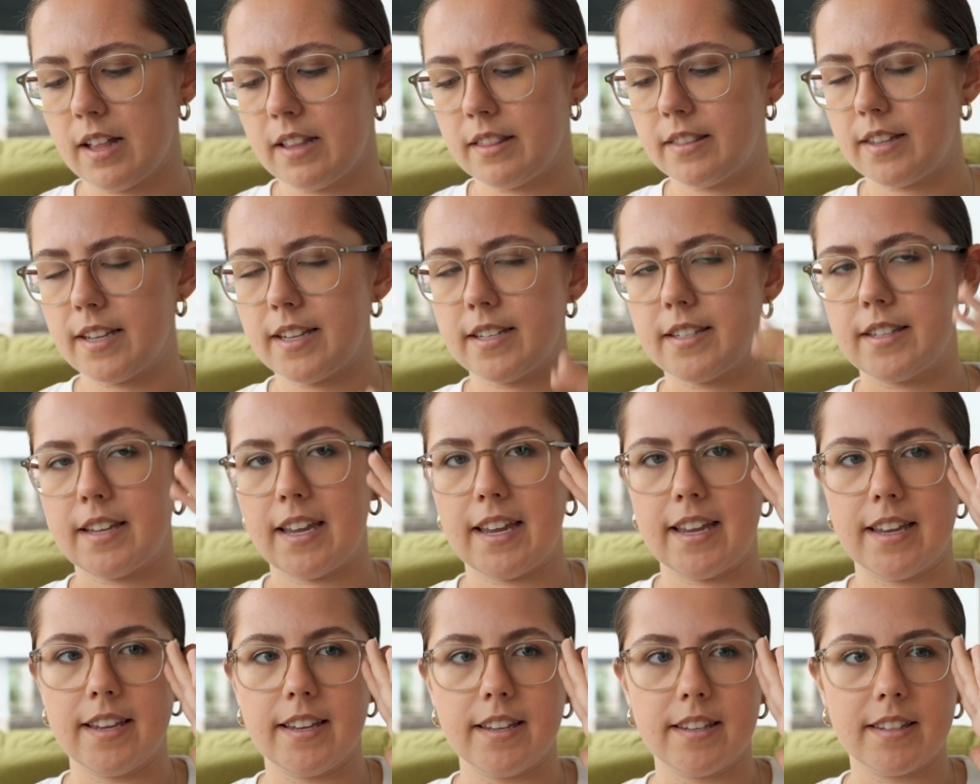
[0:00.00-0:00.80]
this
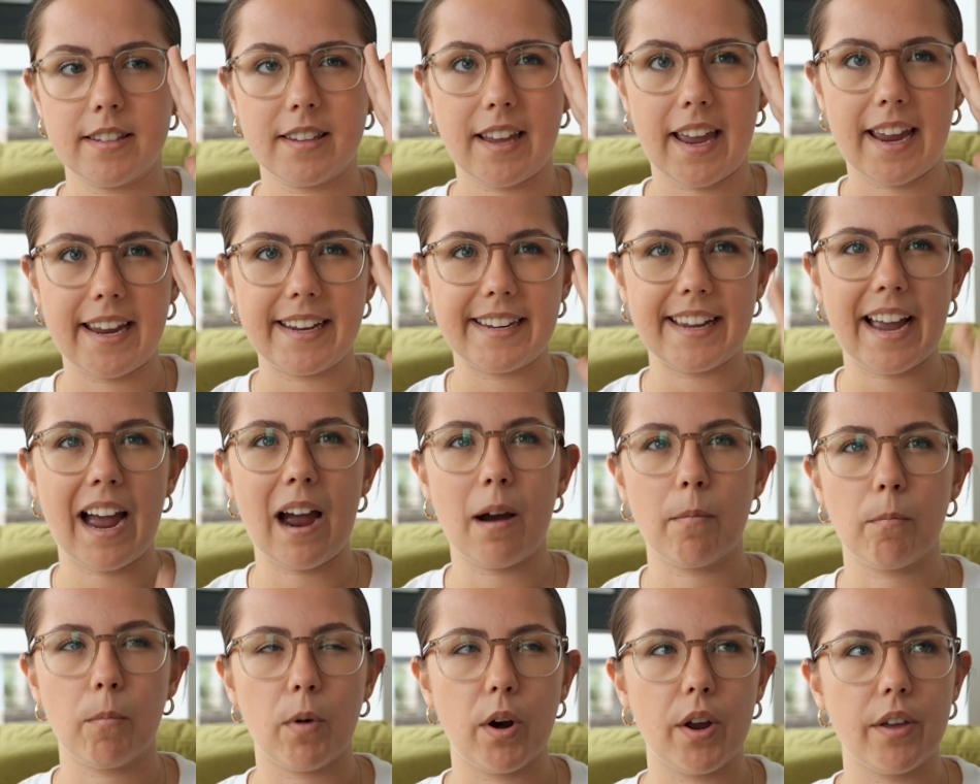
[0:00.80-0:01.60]
is a
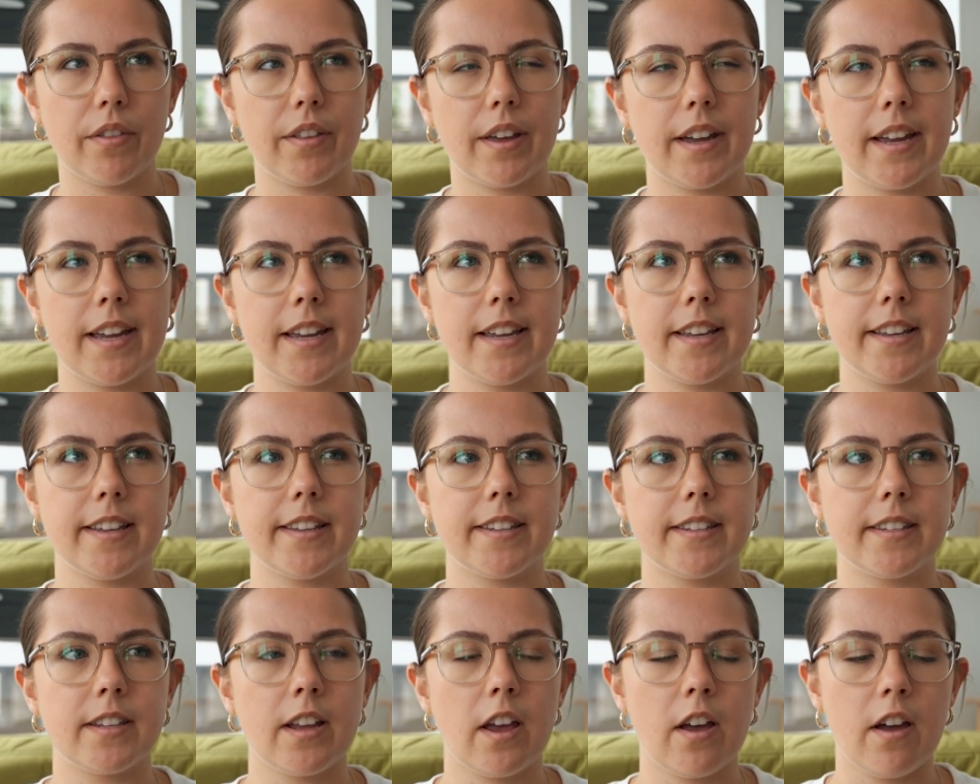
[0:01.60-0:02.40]
camera that
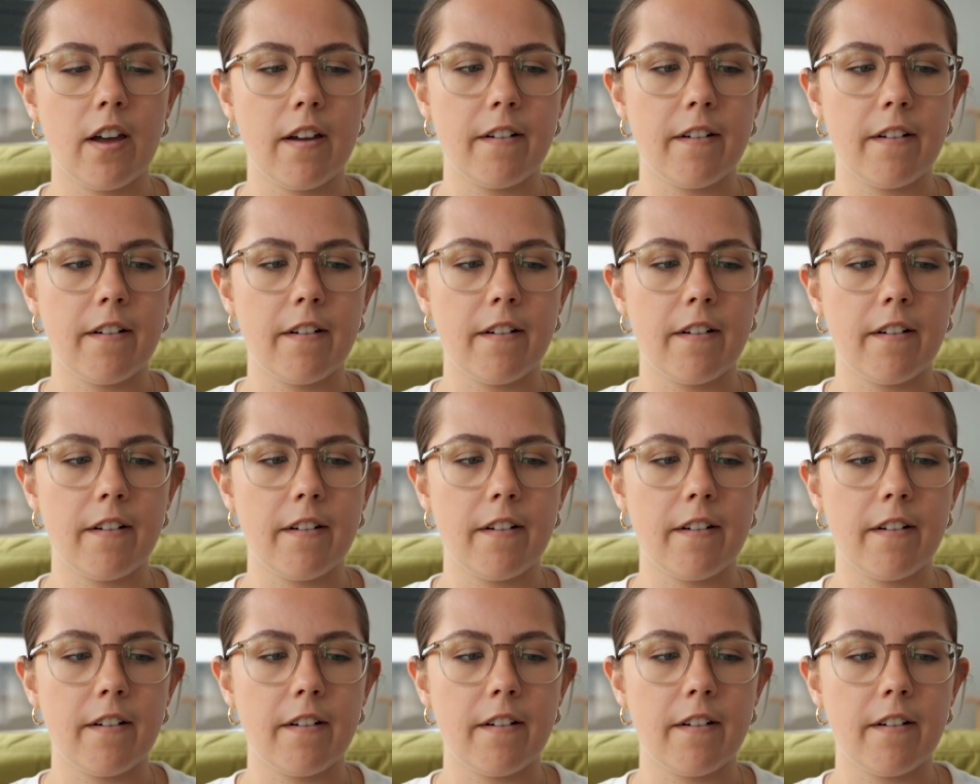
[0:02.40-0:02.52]
is